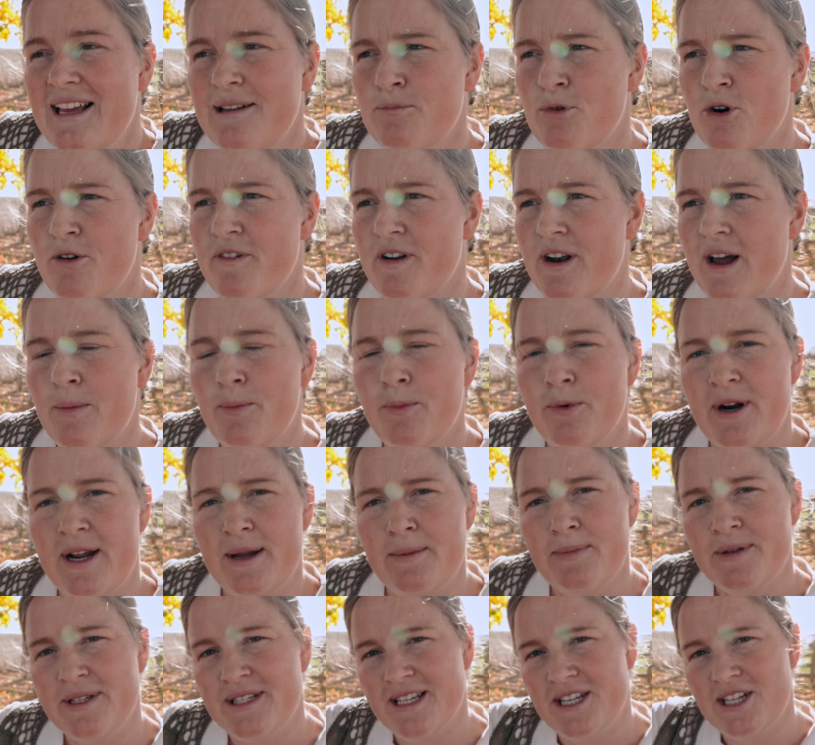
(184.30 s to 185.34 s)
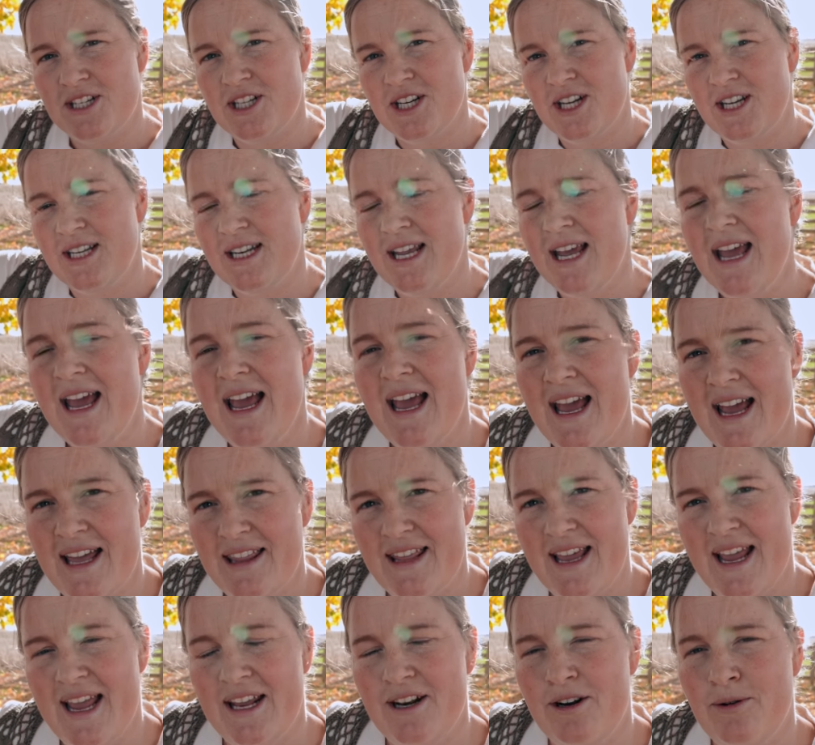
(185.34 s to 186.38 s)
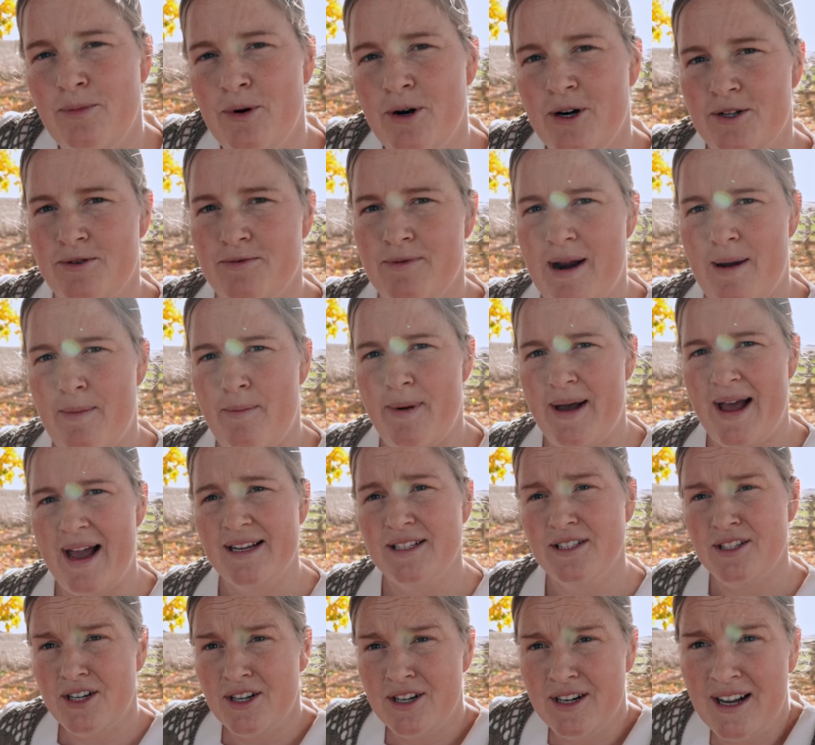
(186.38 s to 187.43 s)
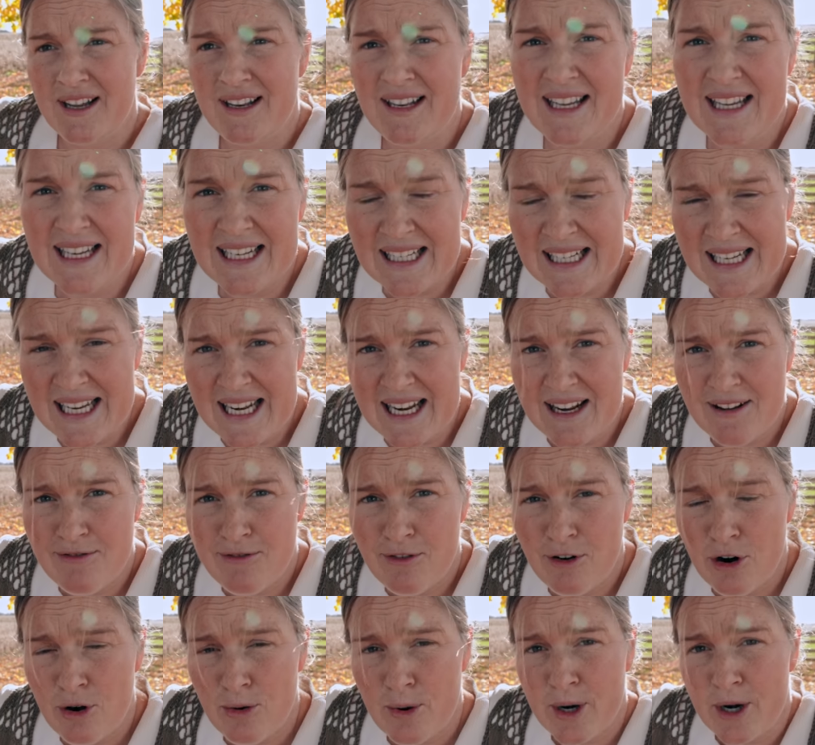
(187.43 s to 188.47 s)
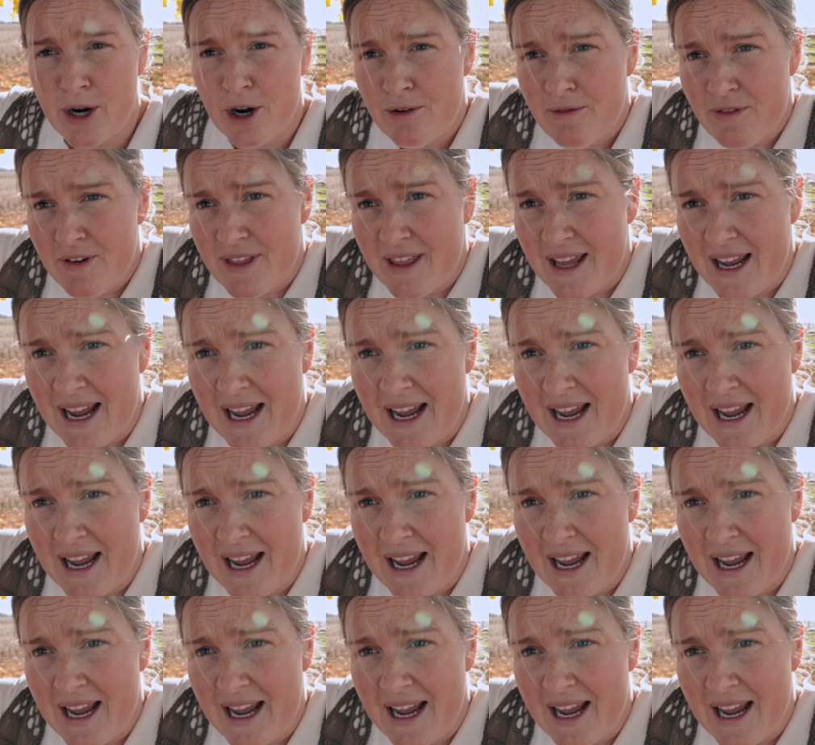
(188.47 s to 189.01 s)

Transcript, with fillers: in more of an upright position and the handlebars wrap back so you're not like leaning forward over the